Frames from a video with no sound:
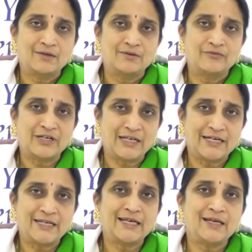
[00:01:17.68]

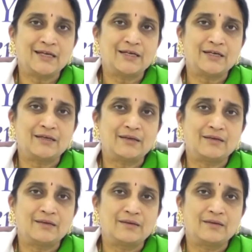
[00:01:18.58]
fertility
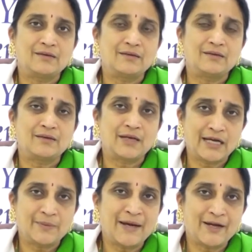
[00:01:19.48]

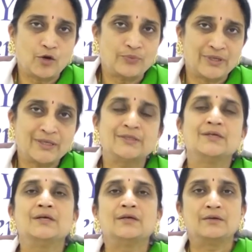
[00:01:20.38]
treatment options,
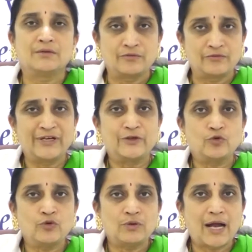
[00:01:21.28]
we
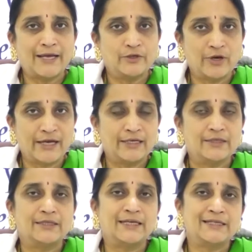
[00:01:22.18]
do IUI,
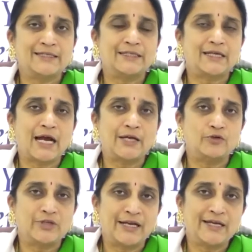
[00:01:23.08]
that is
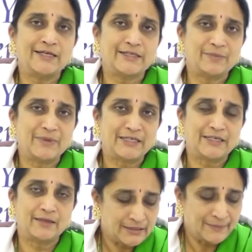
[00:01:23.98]
intrauterine
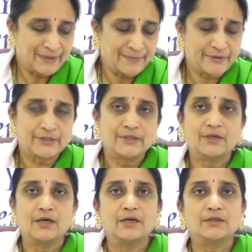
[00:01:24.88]
insemination. Sometimes
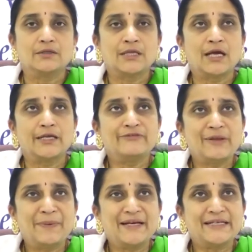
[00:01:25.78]
if
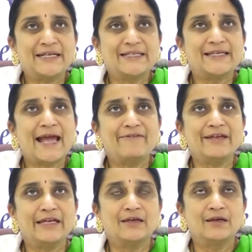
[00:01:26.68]
the patient is
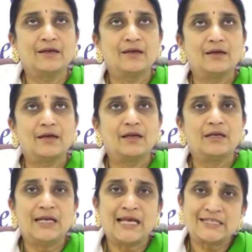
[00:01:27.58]
having
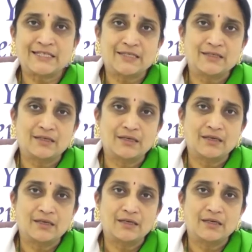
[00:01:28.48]
less
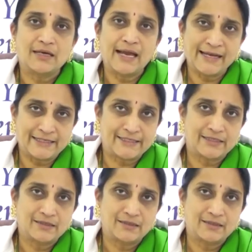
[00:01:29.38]
eggs,